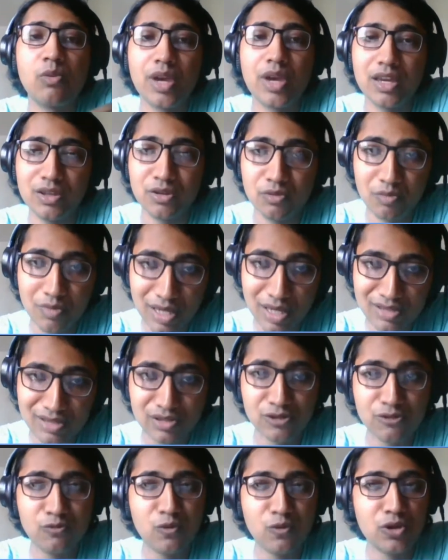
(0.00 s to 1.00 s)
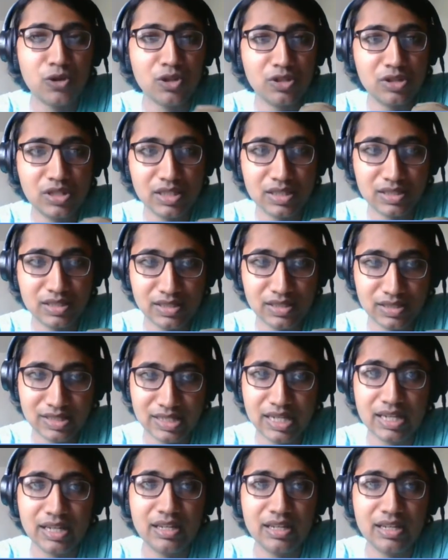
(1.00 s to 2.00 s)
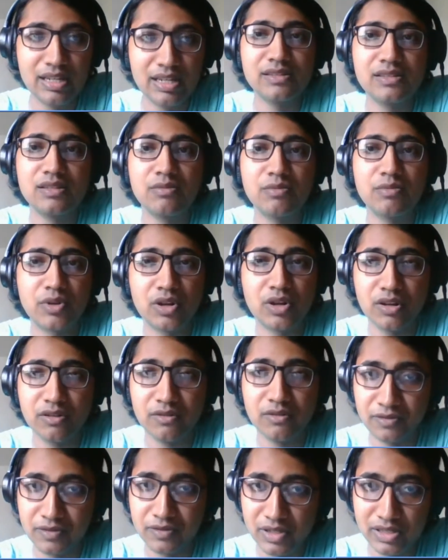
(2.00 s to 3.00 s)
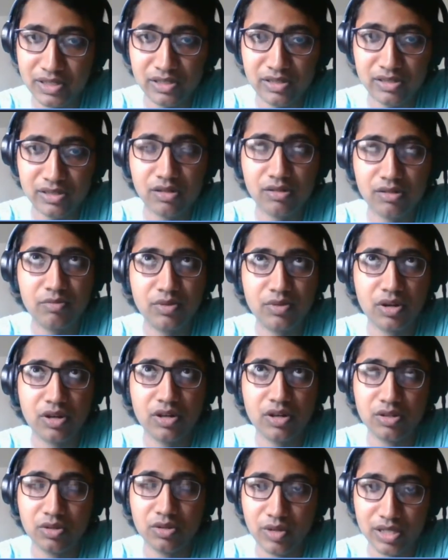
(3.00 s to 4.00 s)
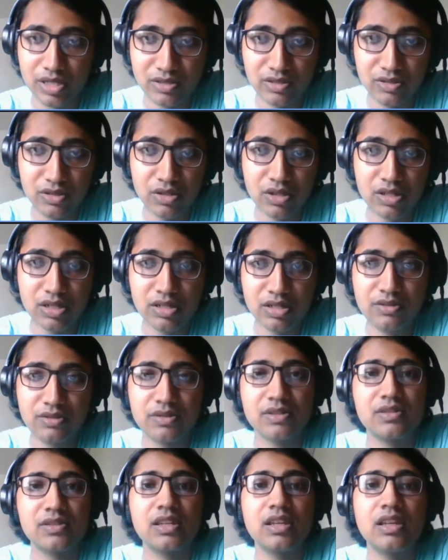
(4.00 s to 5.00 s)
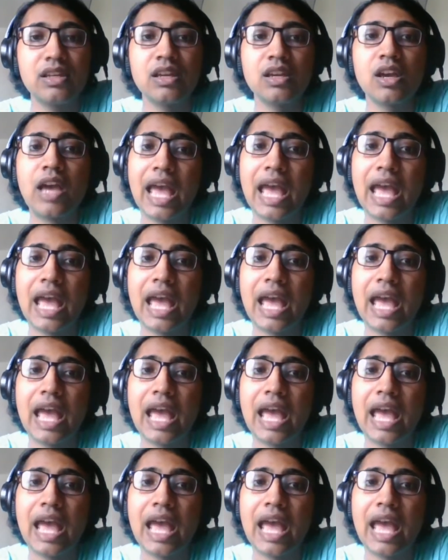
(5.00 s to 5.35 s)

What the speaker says: where you mention what your thesis title is, the broad field or broad question you're addressing,